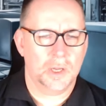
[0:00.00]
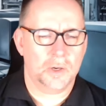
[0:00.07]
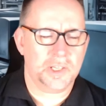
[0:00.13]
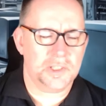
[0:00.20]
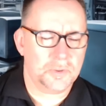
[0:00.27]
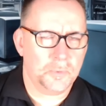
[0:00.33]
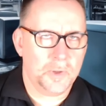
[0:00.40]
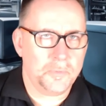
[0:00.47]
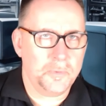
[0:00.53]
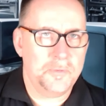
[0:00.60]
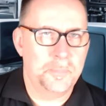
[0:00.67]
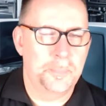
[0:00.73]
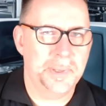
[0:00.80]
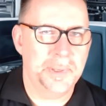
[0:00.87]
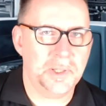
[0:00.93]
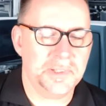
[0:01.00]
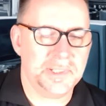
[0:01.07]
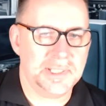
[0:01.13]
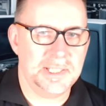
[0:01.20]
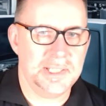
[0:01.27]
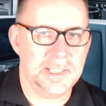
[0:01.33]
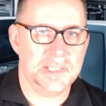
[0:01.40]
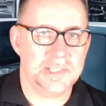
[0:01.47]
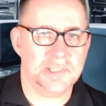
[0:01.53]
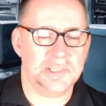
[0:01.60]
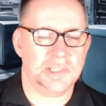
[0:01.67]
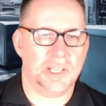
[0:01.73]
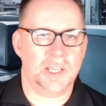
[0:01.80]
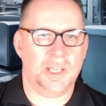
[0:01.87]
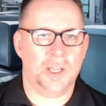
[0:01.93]
Okay, so what we've built
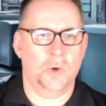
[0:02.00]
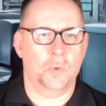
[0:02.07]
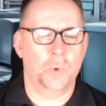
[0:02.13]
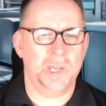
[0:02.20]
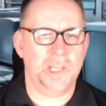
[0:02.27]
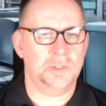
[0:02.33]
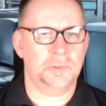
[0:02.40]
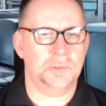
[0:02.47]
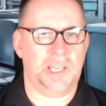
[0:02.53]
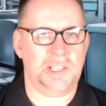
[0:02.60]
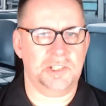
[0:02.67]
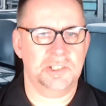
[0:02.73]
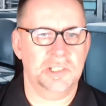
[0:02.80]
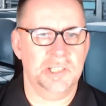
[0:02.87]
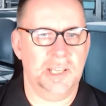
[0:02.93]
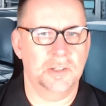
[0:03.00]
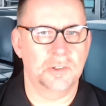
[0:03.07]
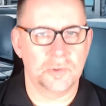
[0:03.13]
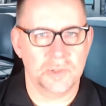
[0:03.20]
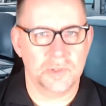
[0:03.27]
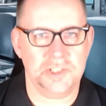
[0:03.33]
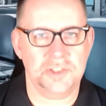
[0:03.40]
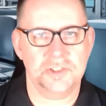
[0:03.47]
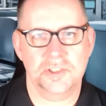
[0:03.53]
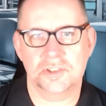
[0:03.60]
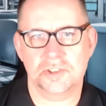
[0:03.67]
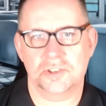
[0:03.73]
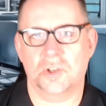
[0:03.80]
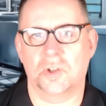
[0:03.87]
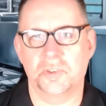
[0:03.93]
is a way to actually enrich the
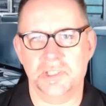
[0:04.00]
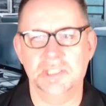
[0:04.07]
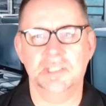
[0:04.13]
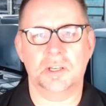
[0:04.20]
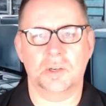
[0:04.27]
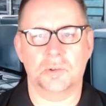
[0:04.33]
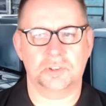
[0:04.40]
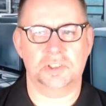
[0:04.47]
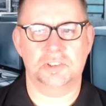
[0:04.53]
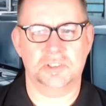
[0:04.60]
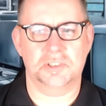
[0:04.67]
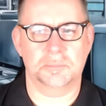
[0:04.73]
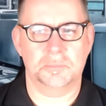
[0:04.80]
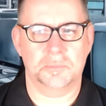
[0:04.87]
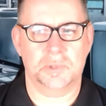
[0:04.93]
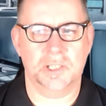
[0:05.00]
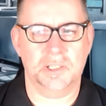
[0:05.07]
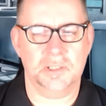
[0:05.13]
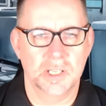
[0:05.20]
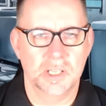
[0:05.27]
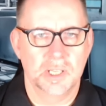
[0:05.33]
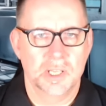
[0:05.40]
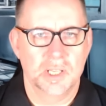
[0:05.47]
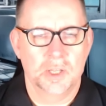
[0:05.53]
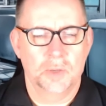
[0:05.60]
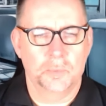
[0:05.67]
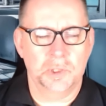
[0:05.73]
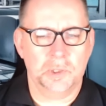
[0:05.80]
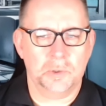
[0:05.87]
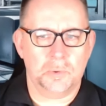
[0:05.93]
Salt ecosystem, right?
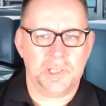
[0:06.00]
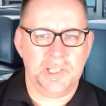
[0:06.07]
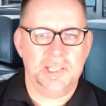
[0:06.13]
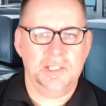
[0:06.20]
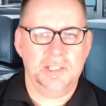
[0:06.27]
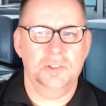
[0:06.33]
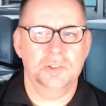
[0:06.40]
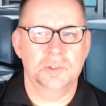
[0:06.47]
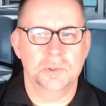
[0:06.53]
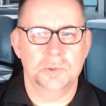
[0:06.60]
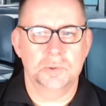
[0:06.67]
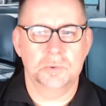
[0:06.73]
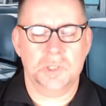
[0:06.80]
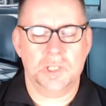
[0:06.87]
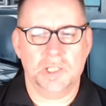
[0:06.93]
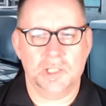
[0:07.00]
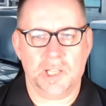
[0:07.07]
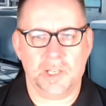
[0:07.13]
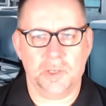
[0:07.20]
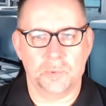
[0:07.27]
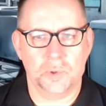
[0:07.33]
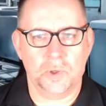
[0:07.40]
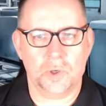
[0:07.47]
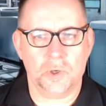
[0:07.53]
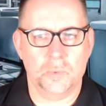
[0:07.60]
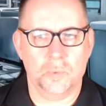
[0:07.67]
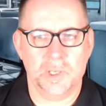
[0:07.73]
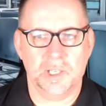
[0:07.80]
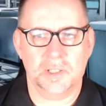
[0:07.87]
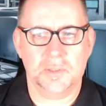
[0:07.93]
We already do a lot of work
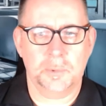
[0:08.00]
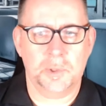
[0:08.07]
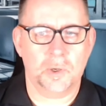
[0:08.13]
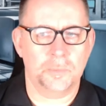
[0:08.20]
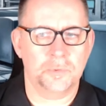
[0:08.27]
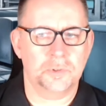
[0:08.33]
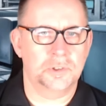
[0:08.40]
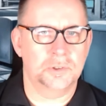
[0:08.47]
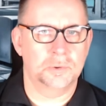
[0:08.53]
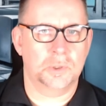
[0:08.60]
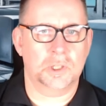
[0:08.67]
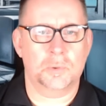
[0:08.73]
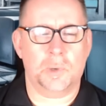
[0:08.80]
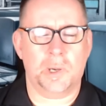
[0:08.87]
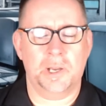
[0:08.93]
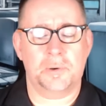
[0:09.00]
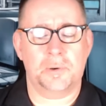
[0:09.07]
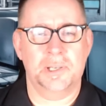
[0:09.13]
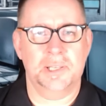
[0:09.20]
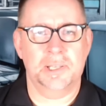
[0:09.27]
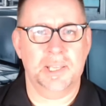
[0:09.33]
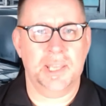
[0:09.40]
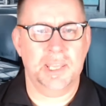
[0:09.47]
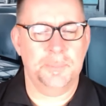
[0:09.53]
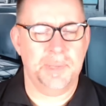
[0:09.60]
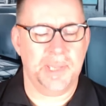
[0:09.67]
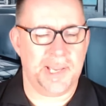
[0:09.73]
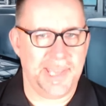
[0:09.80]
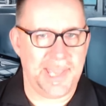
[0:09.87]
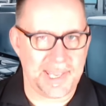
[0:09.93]
when it comes to acquiring
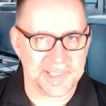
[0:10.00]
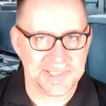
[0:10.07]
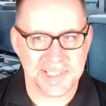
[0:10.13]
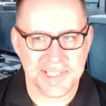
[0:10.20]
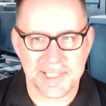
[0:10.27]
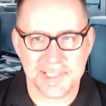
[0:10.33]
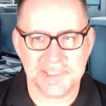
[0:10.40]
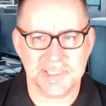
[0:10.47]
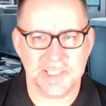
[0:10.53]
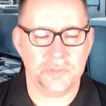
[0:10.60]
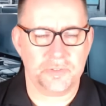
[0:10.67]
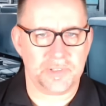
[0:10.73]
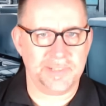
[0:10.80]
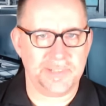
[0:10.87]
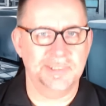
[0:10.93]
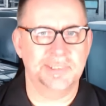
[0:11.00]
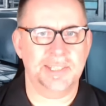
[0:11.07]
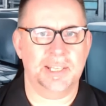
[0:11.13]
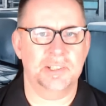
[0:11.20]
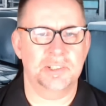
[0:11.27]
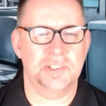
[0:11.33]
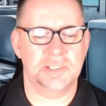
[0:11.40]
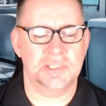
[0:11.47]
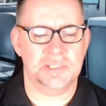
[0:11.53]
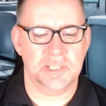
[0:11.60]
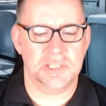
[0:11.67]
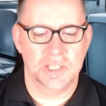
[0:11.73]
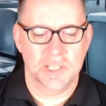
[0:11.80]
API assets and threat intelligence,